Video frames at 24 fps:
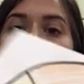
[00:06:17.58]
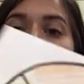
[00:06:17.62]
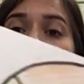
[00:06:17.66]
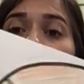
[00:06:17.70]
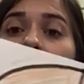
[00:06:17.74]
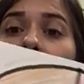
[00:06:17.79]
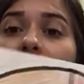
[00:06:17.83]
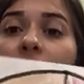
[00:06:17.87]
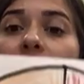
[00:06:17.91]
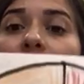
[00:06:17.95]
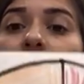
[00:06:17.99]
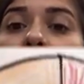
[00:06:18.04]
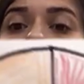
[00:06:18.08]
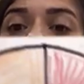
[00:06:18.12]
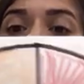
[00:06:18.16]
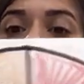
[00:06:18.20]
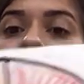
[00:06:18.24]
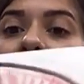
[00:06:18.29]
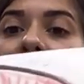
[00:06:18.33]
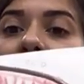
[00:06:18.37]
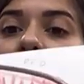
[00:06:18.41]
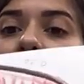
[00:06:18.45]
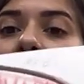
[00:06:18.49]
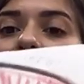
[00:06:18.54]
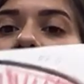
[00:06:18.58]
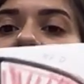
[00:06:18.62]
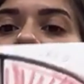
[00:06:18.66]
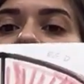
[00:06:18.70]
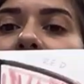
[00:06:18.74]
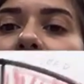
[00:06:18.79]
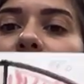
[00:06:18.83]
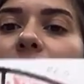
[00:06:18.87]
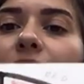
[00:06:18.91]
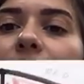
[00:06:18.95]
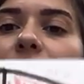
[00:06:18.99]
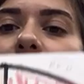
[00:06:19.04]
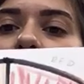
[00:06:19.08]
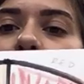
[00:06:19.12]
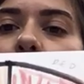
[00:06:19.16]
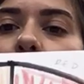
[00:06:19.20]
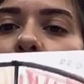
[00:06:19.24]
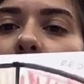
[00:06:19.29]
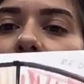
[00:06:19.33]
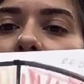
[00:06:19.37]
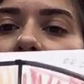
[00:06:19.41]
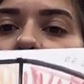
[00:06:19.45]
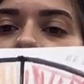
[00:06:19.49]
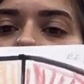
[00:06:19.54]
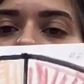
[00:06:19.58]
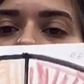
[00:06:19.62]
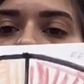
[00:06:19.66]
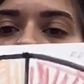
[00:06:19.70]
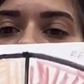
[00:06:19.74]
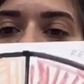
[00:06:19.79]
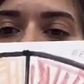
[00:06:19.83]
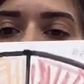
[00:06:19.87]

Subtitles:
And there is my very quickly drawn